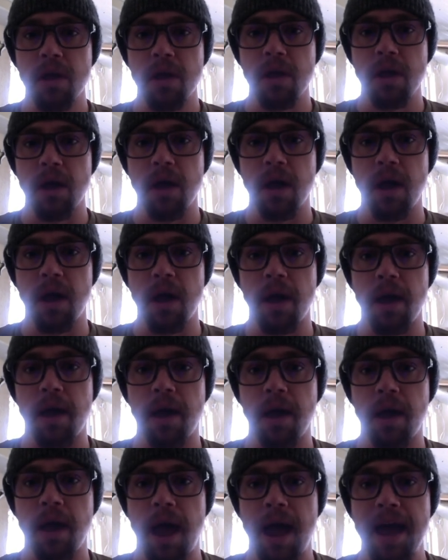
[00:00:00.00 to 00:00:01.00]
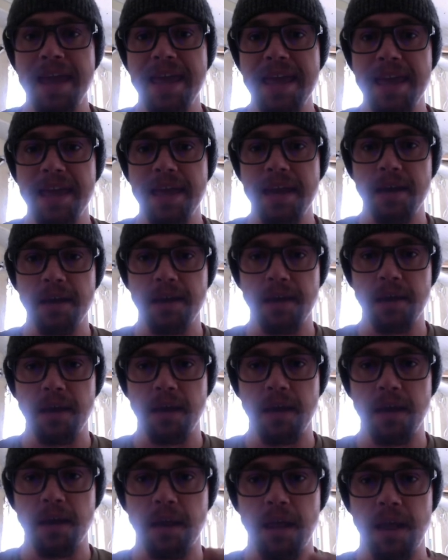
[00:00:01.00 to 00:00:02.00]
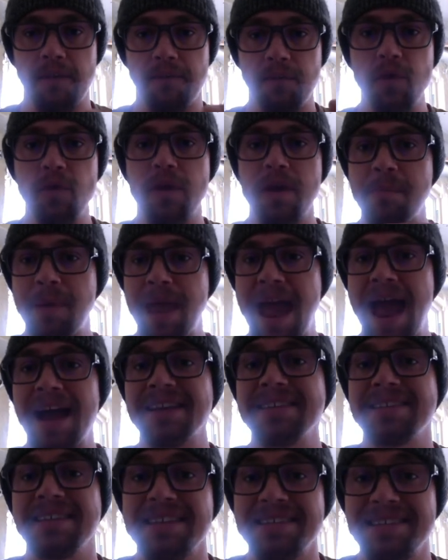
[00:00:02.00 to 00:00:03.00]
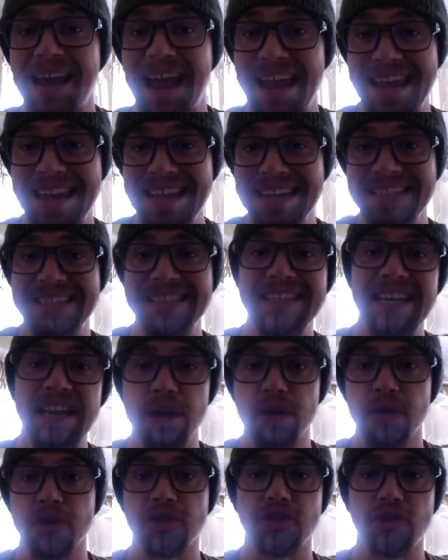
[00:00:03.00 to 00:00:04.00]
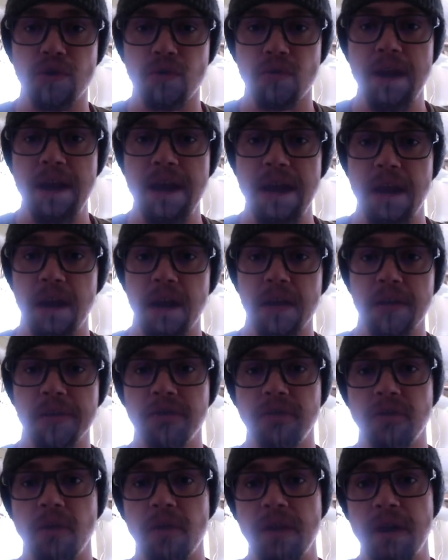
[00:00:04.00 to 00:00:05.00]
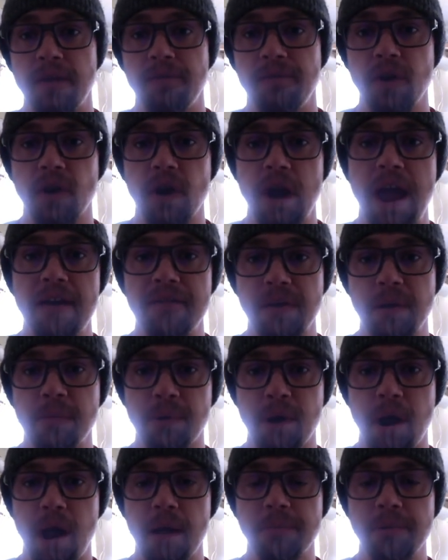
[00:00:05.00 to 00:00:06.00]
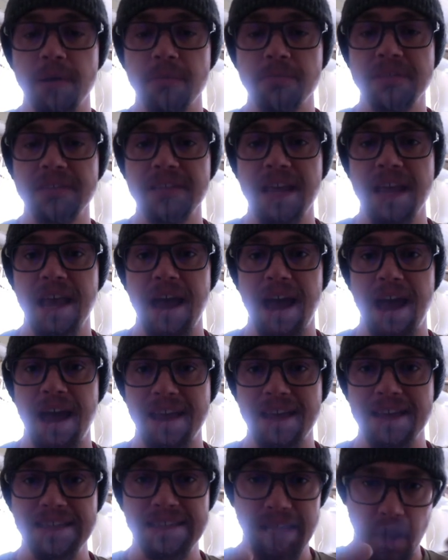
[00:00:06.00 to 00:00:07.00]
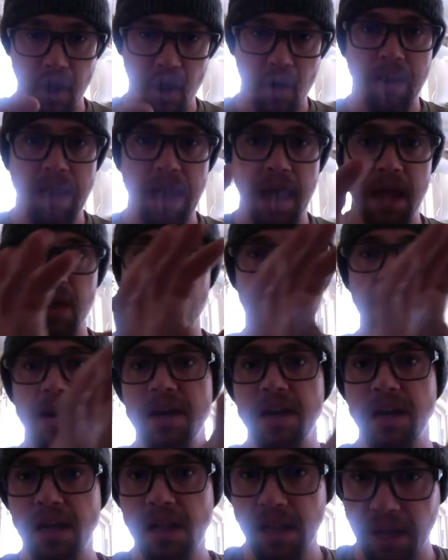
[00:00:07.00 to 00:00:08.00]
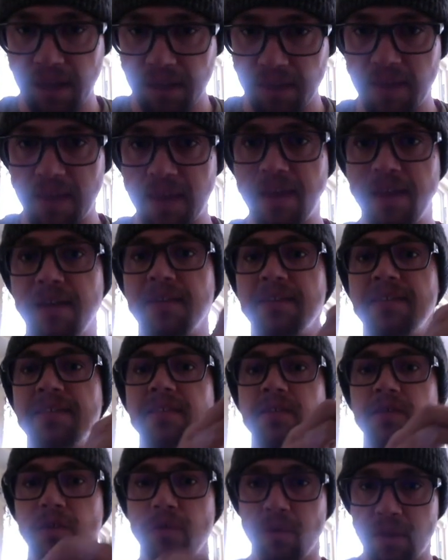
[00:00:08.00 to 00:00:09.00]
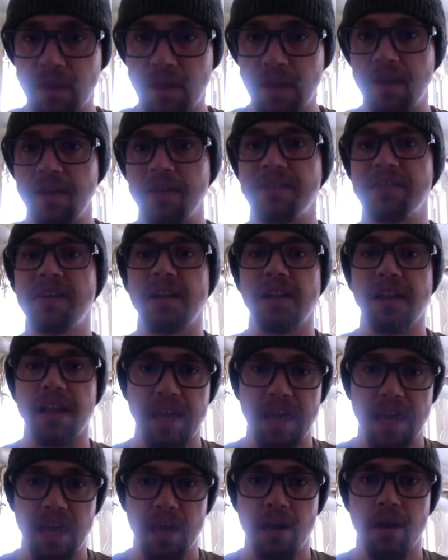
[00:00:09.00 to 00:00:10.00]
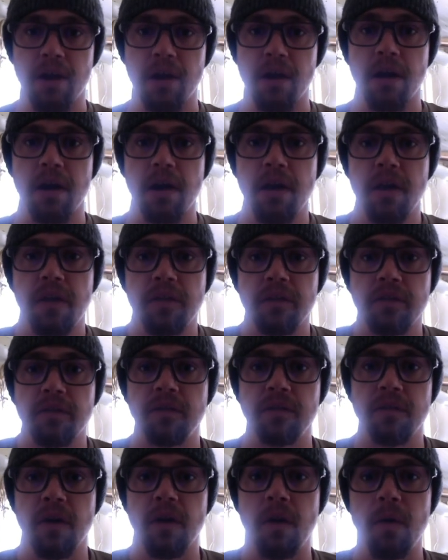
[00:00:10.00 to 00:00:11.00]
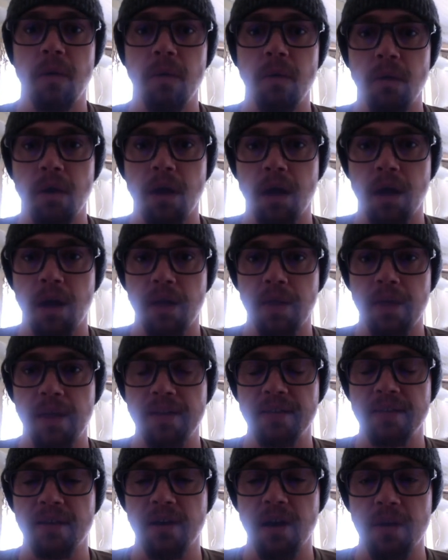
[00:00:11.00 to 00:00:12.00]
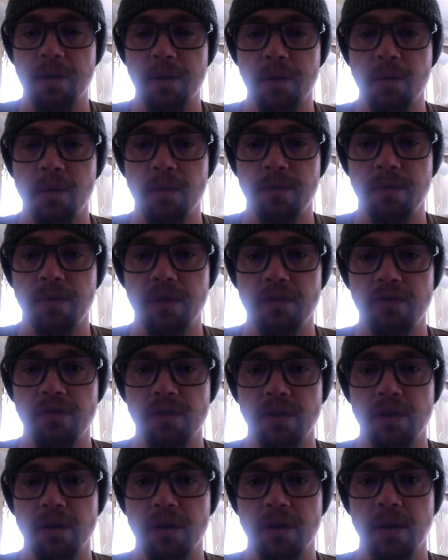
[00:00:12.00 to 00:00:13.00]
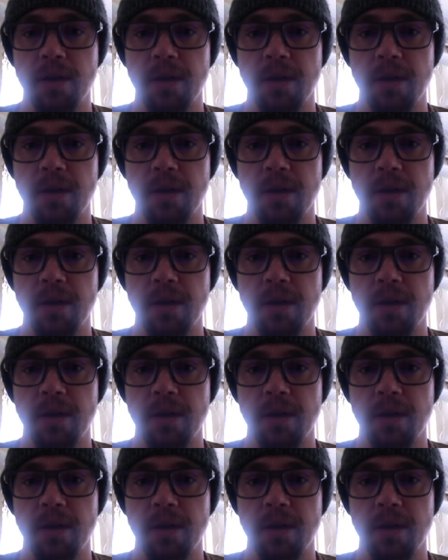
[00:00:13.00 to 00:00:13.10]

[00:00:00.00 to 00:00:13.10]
if you give me access, I can see your screen, so that if you're having problems, I can say, okay, you need to click this, do this, click here. So that's another cool feature